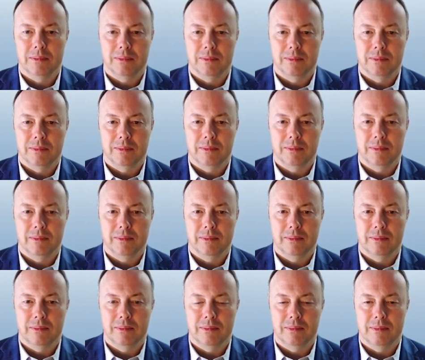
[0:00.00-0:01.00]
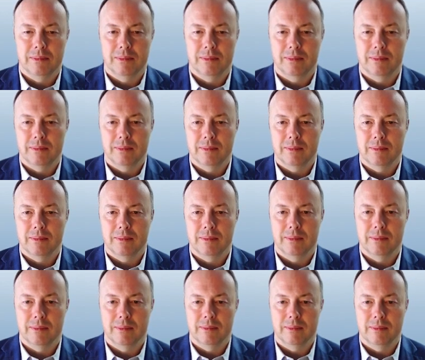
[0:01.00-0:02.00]

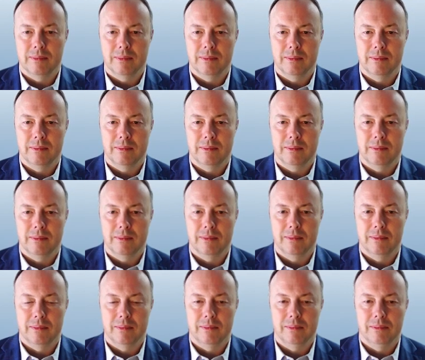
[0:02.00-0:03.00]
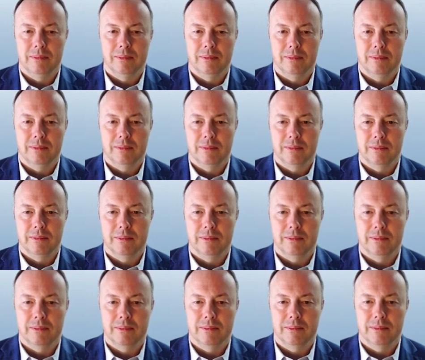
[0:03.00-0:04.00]

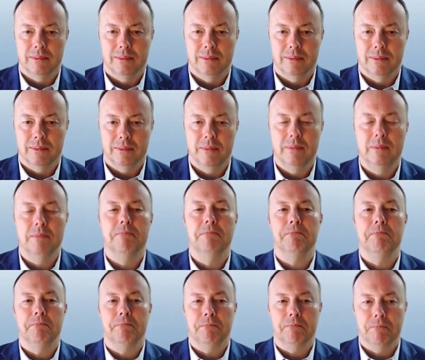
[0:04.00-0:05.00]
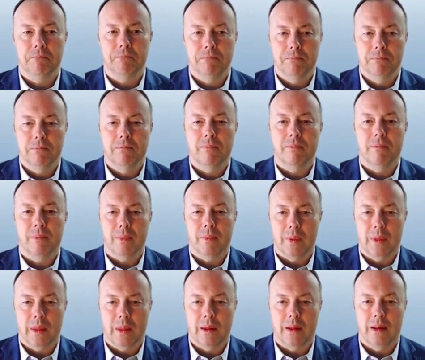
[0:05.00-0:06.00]

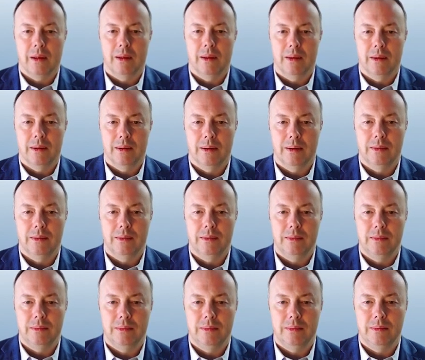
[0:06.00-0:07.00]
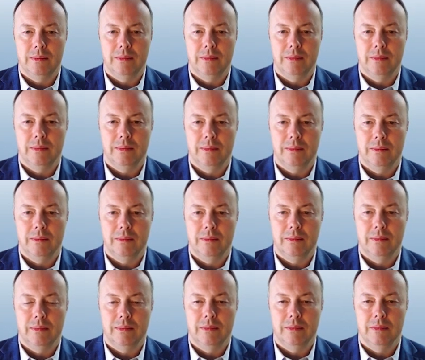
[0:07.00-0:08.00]
This person isn't speaking.